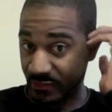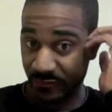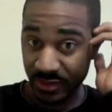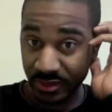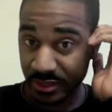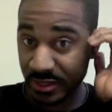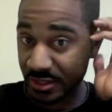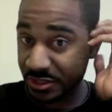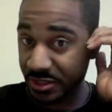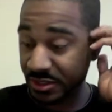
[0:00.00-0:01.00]
Finally got
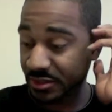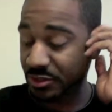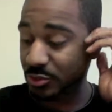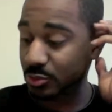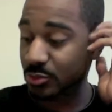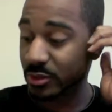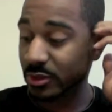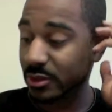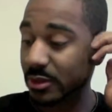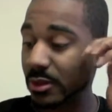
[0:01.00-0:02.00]
a chance
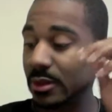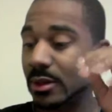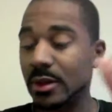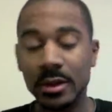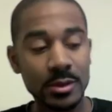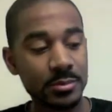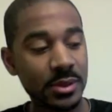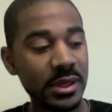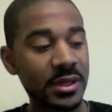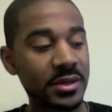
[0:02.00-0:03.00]
to
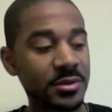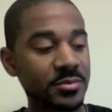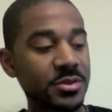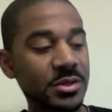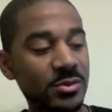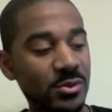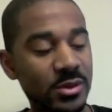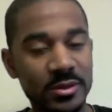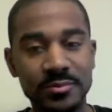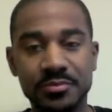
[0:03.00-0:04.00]
play in them,
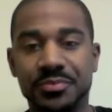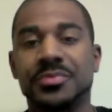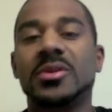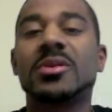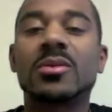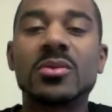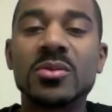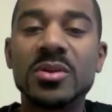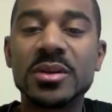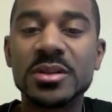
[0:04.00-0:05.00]
so
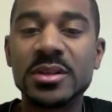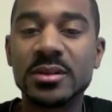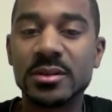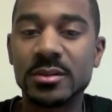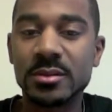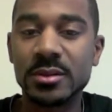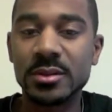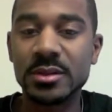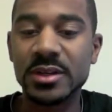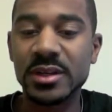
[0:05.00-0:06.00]
wanted to
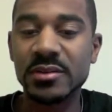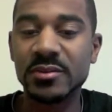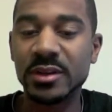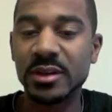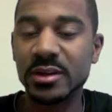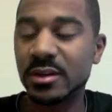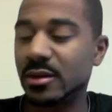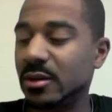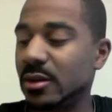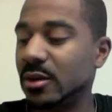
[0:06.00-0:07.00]
give a
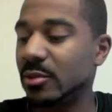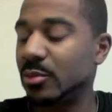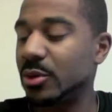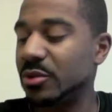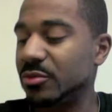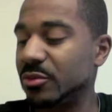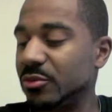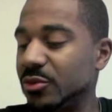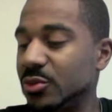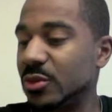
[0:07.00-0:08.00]
brief
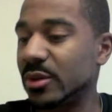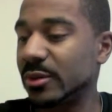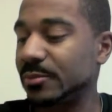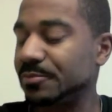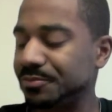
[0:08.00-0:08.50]
review on them.